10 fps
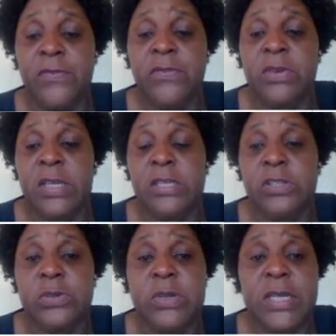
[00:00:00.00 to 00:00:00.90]

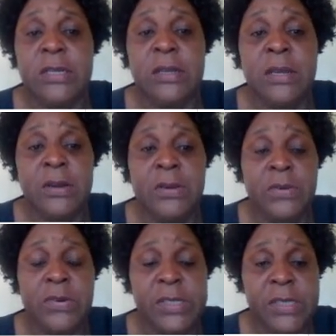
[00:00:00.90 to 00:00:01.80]
insulin
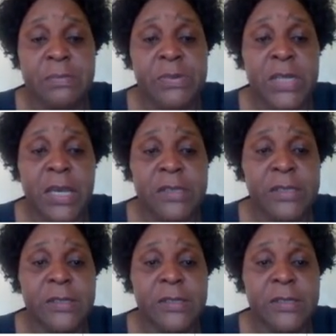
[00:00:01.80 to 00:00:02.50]
receptors.